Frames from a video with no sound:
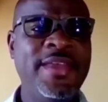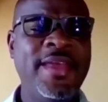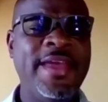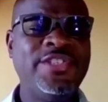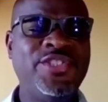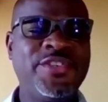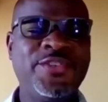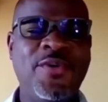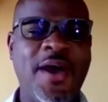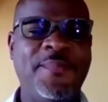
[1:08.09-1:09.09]
It just so
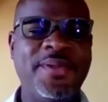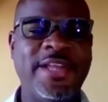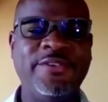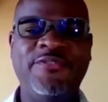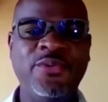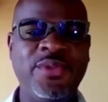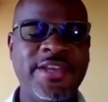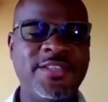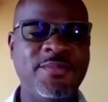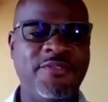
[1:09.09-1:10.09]
happened that a few
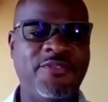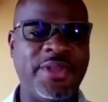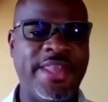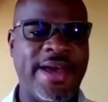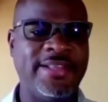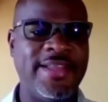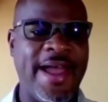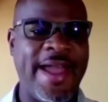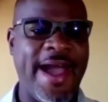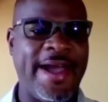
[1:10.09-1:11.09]
days before that, I
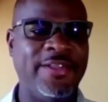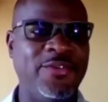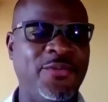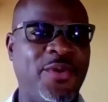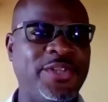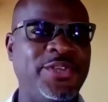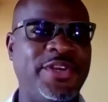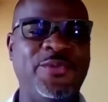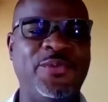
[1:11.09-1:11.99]
had what you can only